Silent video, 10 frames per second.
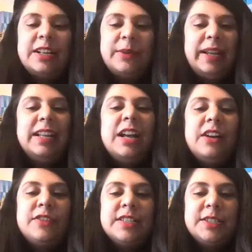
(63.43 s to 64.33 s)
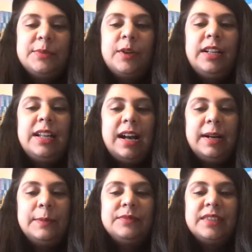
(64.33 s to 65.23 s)
Great. First of all,
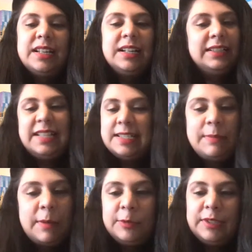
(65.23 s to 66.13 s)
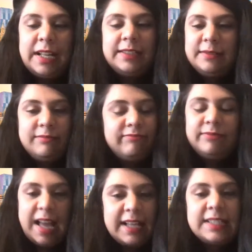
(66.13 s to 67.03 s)
yes, Babu, that
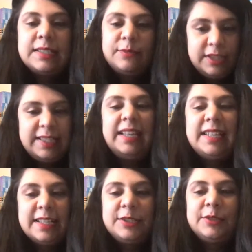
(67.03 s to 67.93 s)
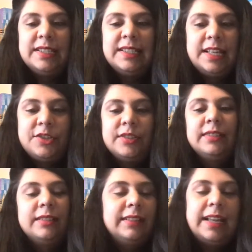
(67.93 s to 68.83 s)
thanks for saying yes to this
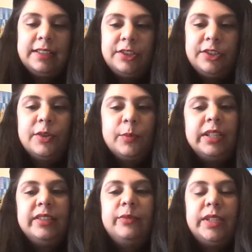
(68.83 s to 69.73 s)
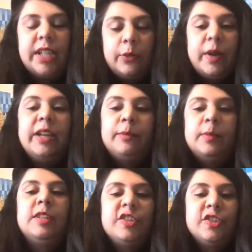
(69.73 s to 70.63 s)
session. Like, you know, we are very
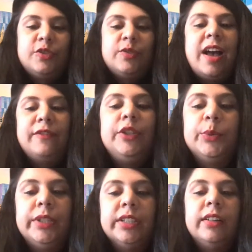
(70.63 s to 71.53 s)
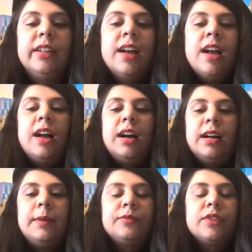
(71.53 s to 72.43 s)
privileged to have you here.
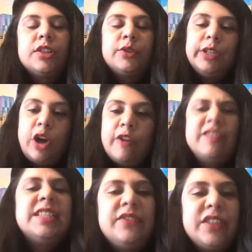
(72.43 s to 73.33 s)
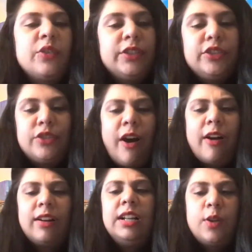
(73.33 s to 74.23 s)
Today, obviously, we are going to
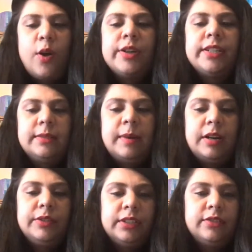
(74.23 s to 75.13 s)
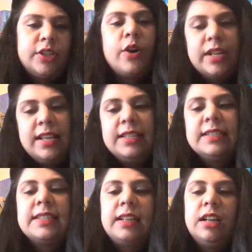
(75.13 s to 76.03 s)
talk a lot about
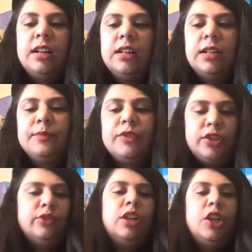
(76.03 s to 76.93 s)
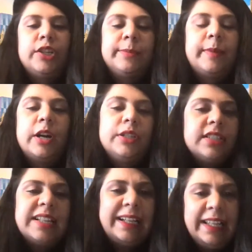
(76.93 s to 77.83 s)
Torrens and, you know, a lot about
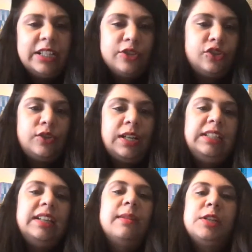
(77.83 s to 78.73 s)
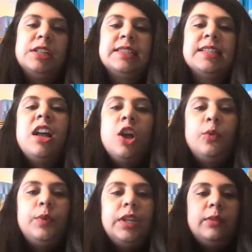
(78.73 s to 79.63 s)
studying in Australia, because
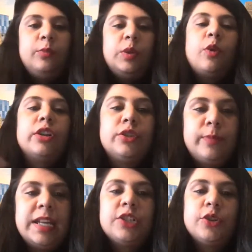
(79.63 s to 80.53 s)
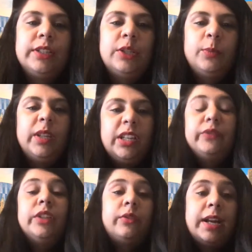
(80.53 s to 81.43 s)
we want to make sure that we
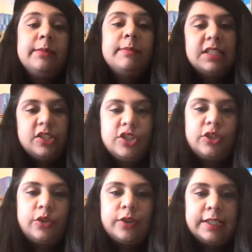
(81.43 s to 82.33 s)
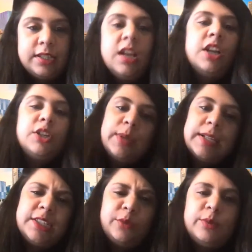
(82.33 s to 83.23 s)
give the right message across to
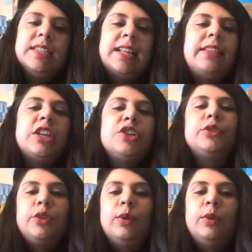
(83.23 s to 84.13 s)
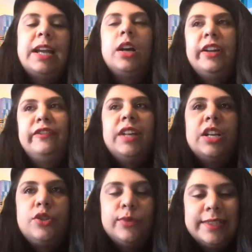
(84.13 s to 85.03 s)
our students, and they should know, like, if they
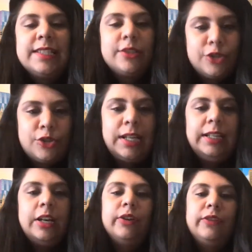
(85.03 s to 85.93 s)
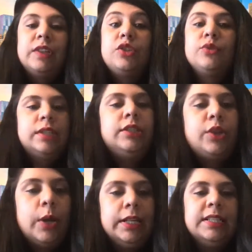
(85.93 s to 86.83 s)
are choosing Australia or if they're
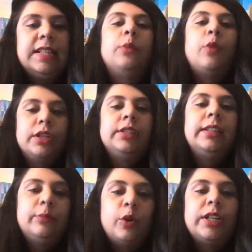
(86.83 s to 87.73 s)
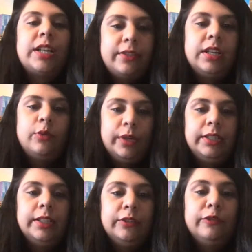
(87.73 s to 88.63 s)
choosing Torrens, like what are they
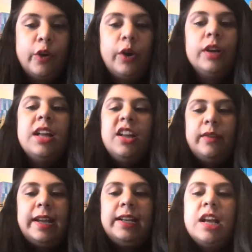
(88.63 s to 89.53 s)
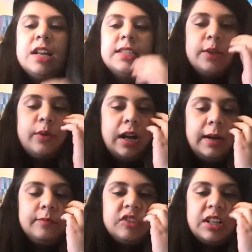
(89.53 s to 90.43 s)
going in for, right? So
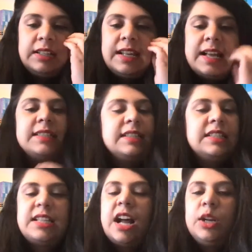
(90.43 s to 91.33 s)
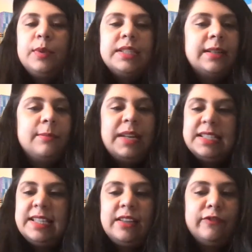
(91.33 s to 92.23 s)
let's just start with some
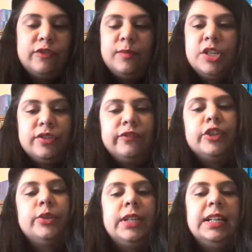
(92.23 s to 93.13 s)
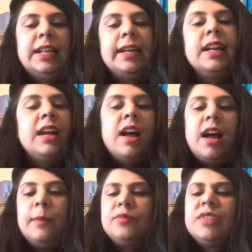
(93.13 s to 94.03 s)
basic information for today. Like,
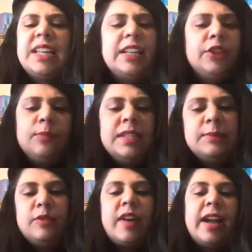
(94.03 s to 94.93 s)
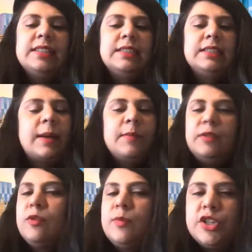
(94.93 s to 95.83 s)
can you please provide us some
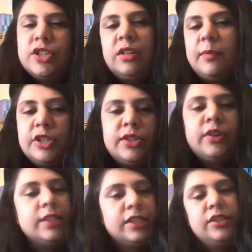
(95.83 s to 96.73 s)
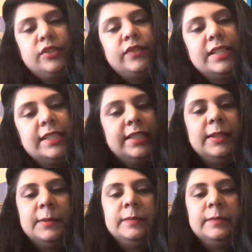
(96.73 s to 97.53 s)
information about Torrens University?